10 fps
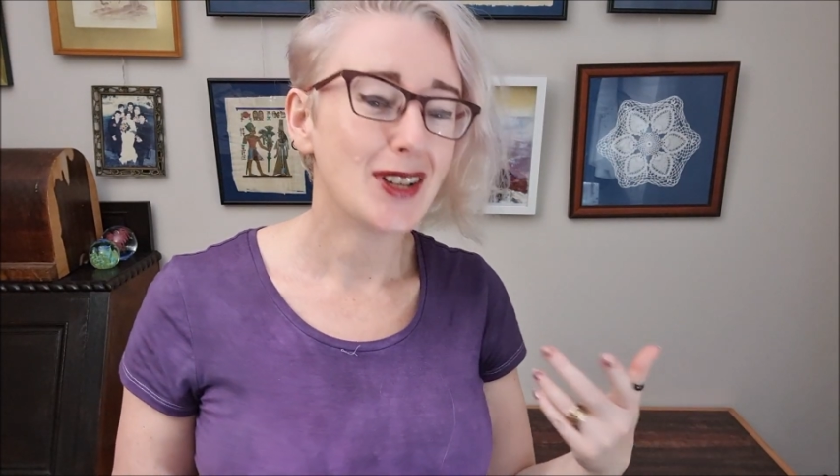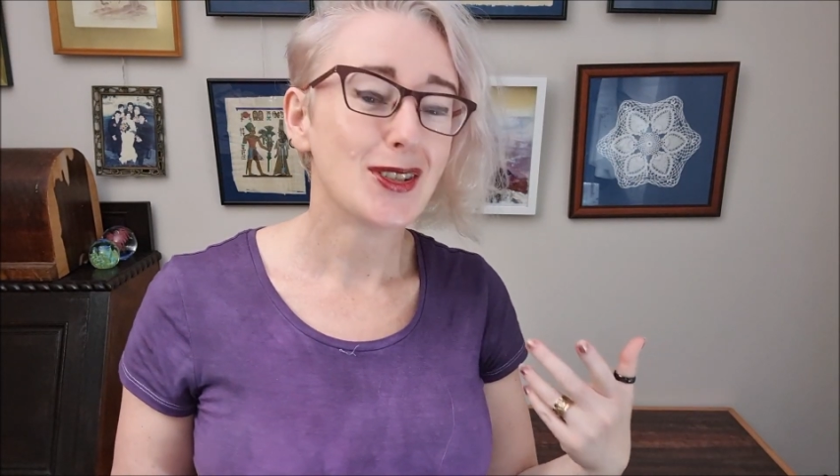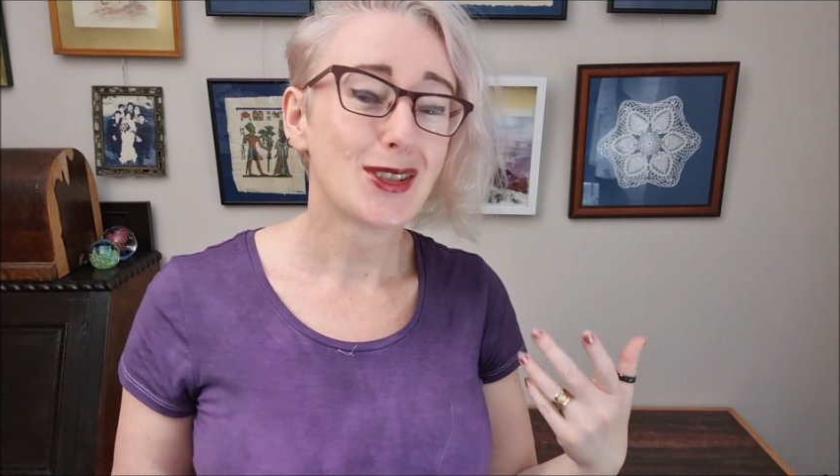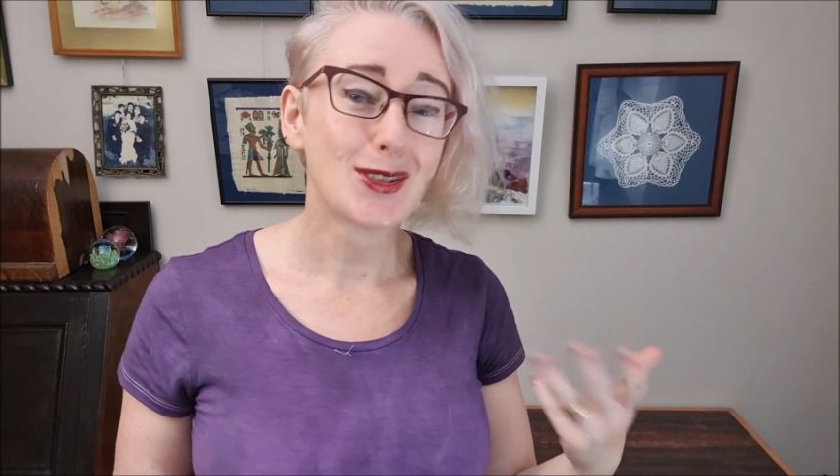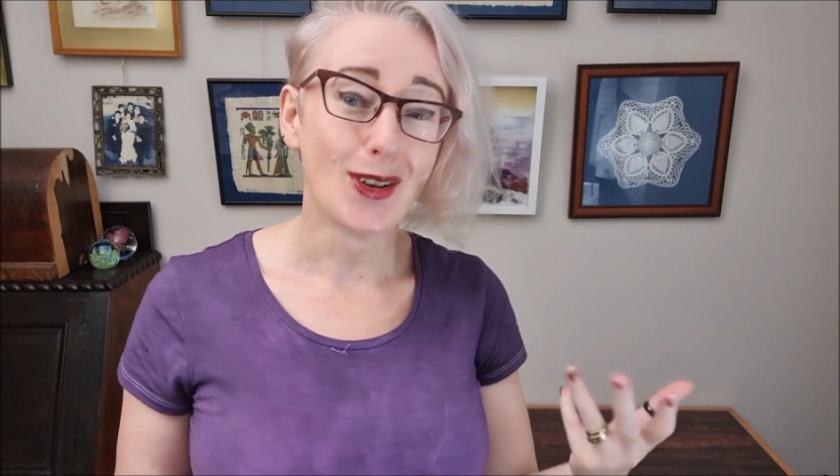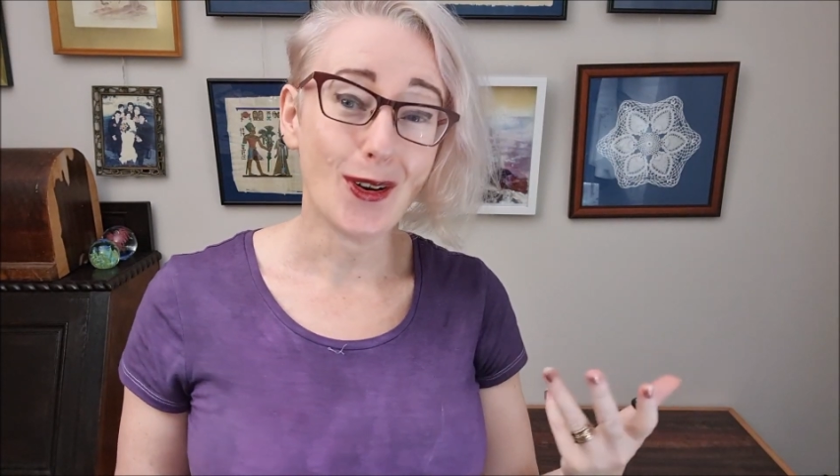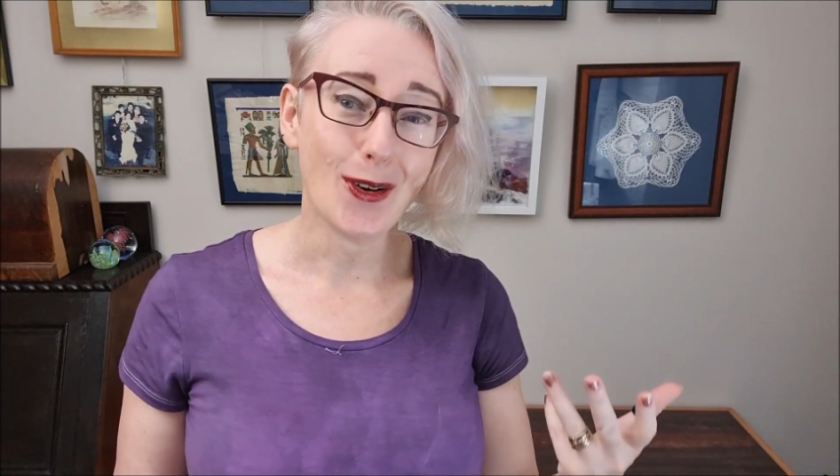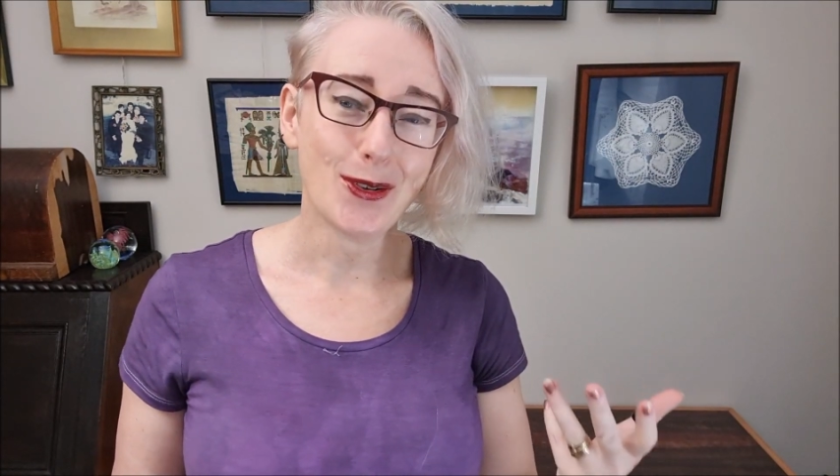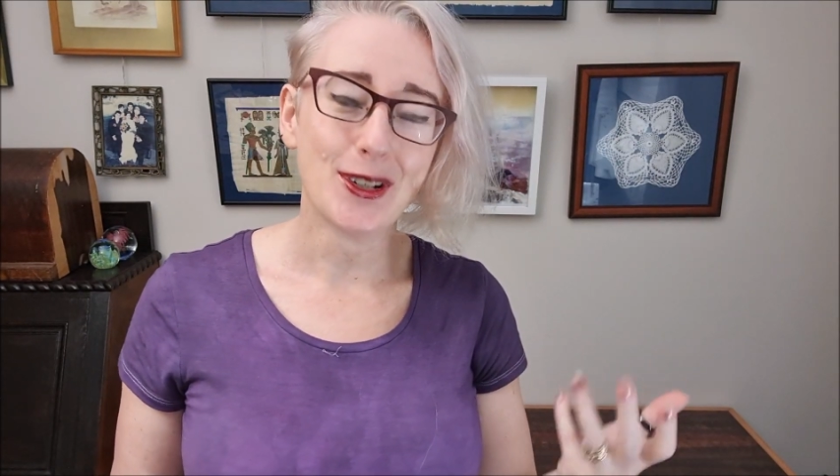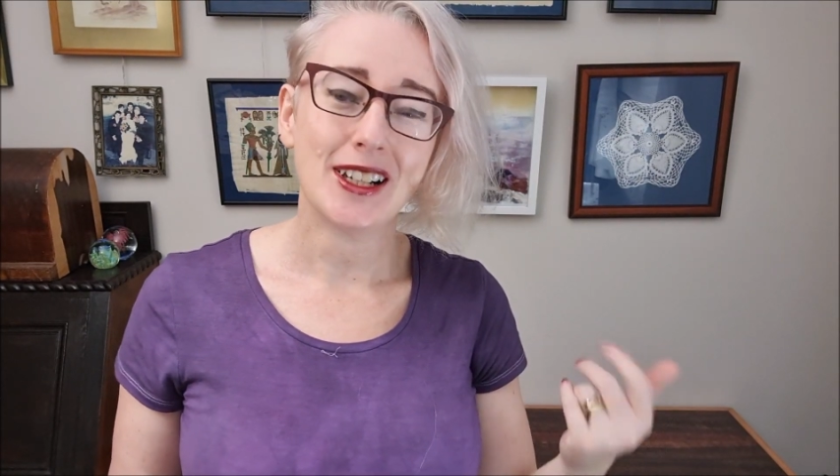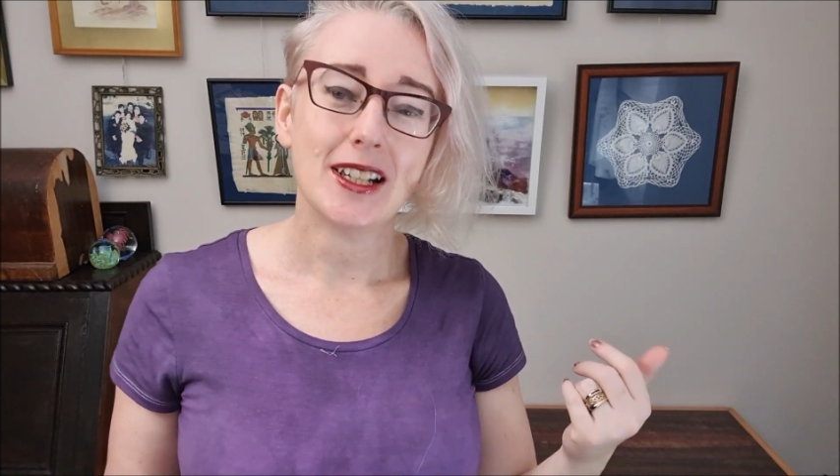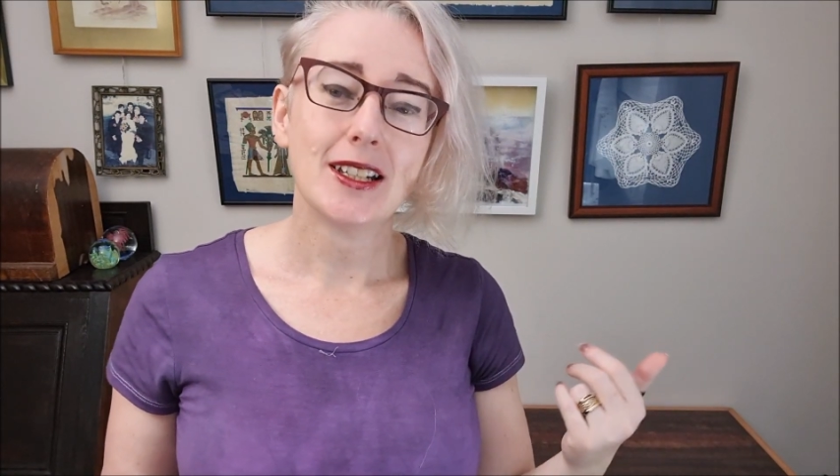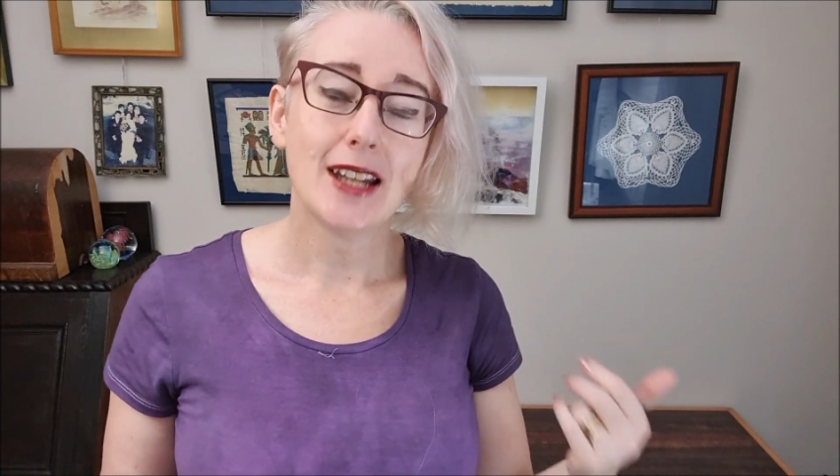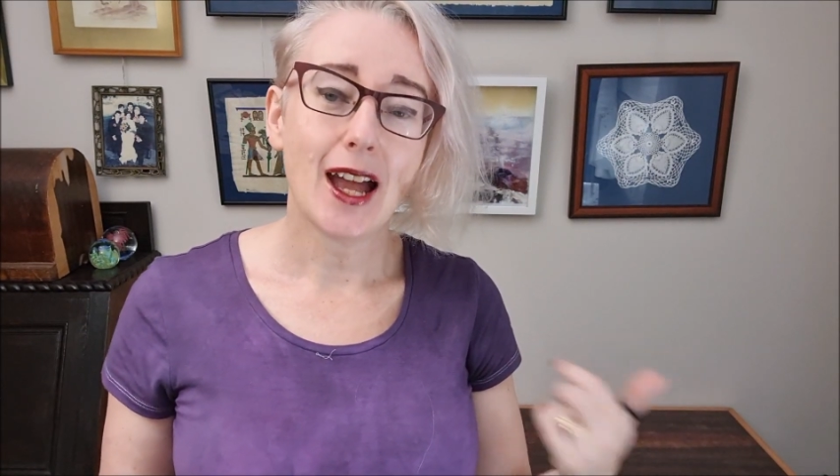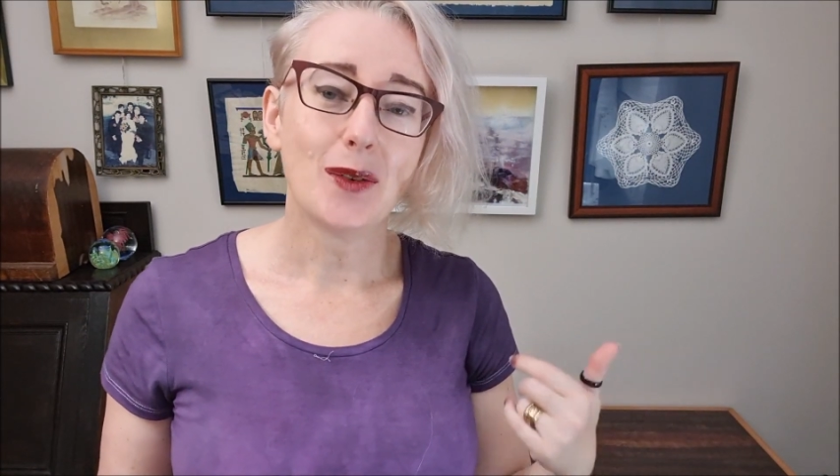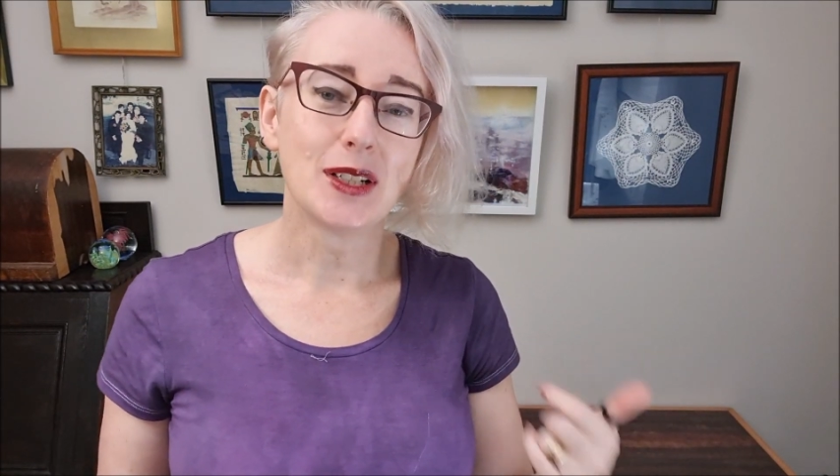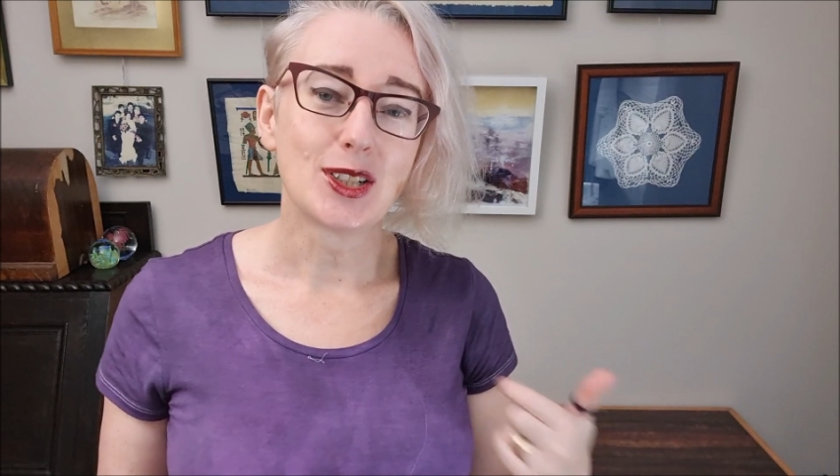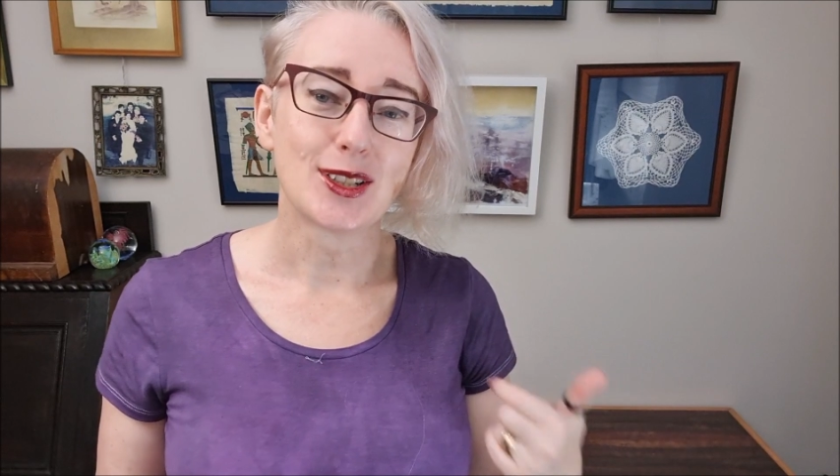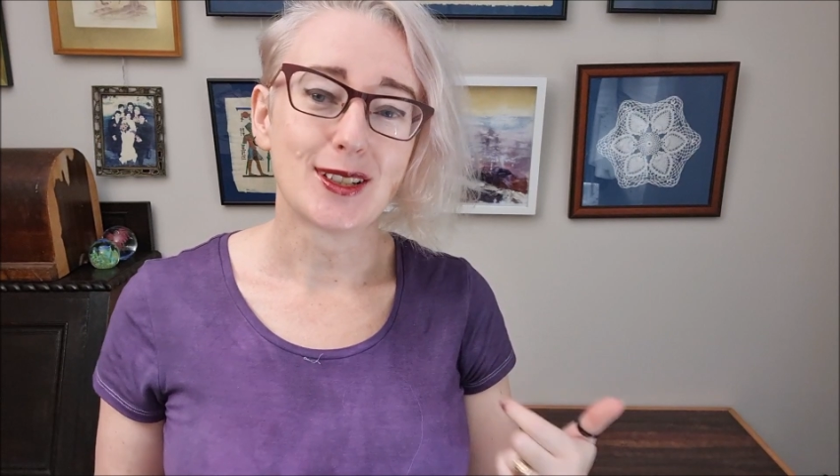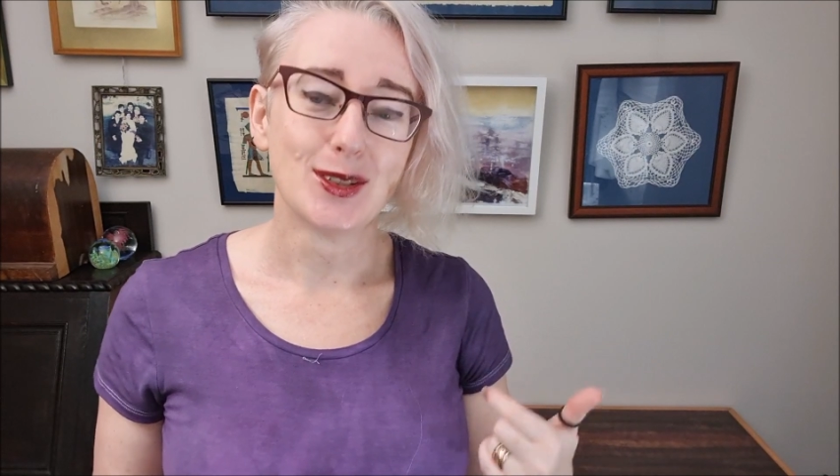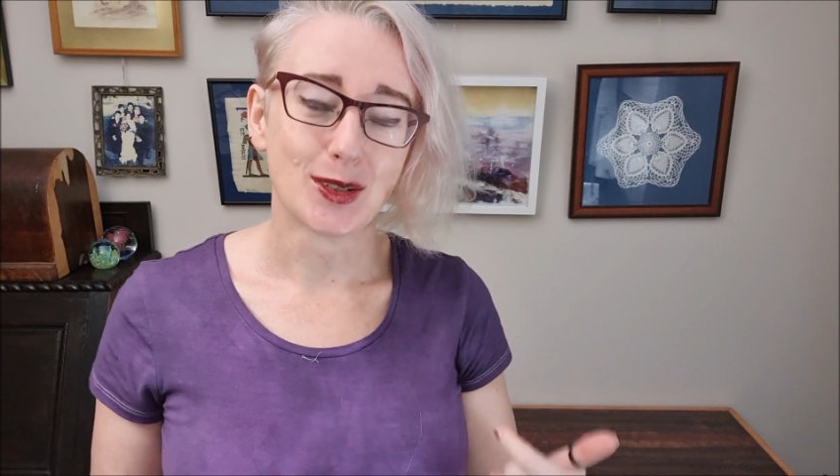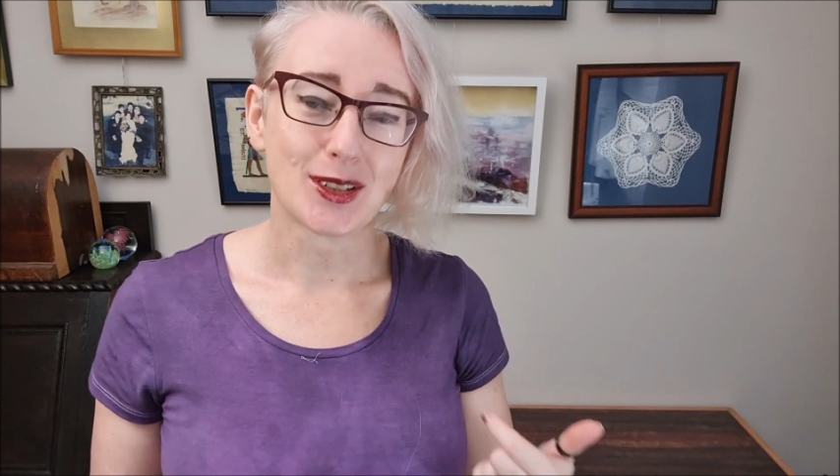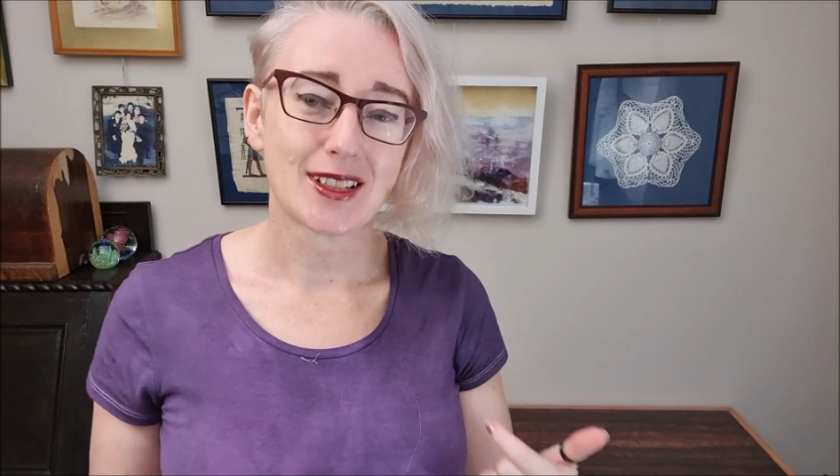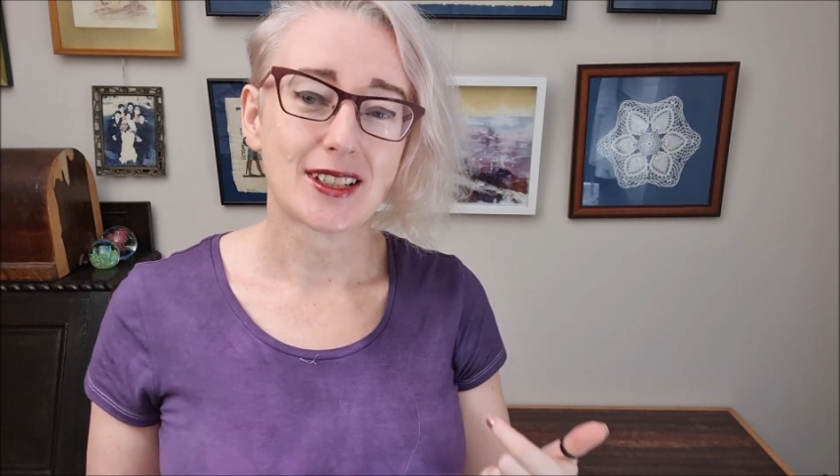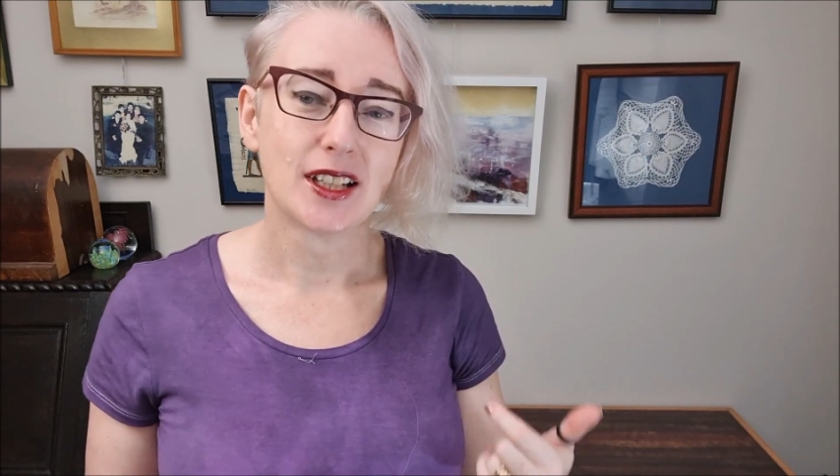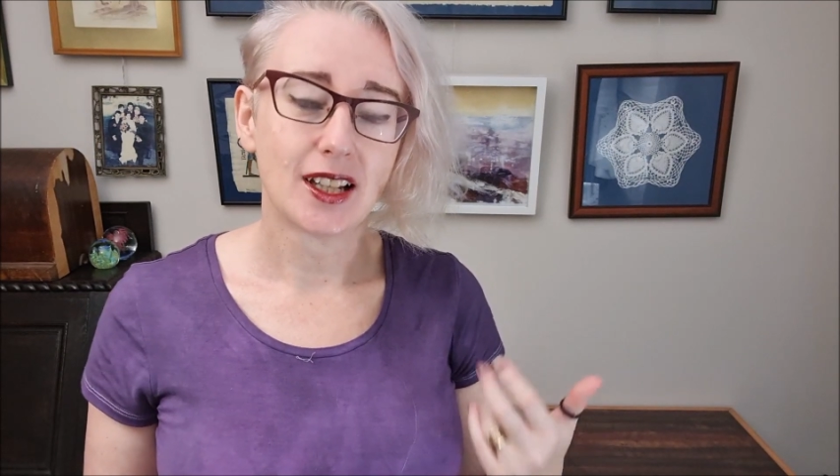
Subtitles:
So now it just looks